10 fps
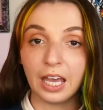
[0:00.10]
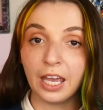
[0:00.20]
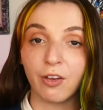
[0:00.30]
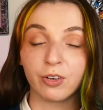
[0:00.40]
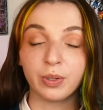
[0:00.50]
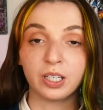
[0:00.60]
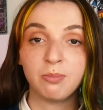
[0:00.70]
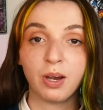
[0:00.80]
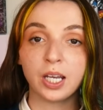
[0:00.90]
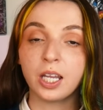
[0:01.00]
Hey everybody,
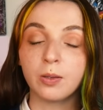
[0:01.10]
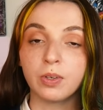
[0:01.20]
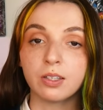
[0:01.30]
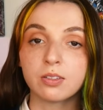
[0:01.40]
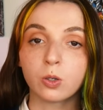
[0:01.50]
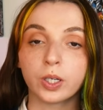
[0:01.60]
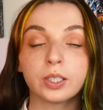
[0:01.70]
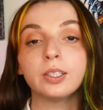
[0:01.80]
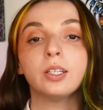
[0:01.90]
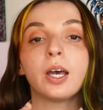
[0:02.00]
my name is
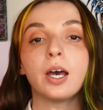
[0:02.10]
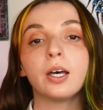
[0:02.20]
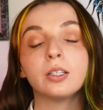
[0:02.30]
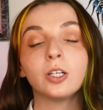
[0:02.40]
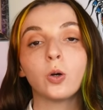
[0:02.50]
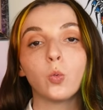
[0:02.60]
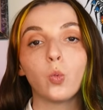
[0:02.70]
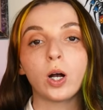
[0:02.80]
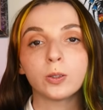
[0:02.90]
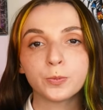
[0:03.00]
Quicken, and
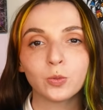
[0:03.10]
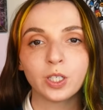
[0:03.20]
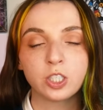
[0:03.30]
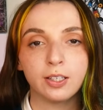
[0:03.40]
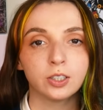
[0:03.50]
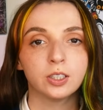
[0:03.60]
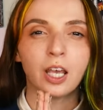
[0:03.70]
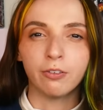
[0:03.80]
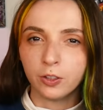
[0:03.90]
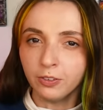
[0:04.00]
welcome to my channel.
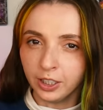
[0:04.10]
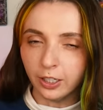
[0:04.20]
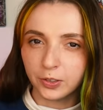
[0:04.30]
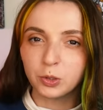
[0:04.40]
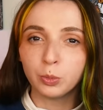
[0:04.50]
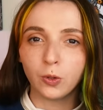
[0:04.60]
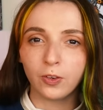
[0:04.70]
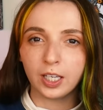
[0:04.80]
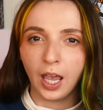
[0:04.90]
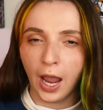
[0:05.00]
Have you ever heard of the
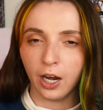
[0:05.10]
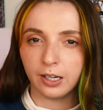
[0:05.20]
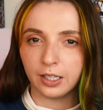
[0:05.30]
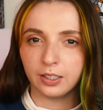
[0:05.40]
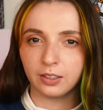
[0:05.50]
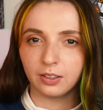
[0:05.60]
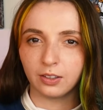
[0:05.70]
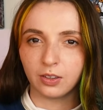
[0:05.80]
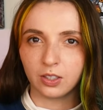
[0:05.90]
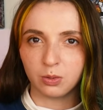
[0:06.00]
movie Harriet the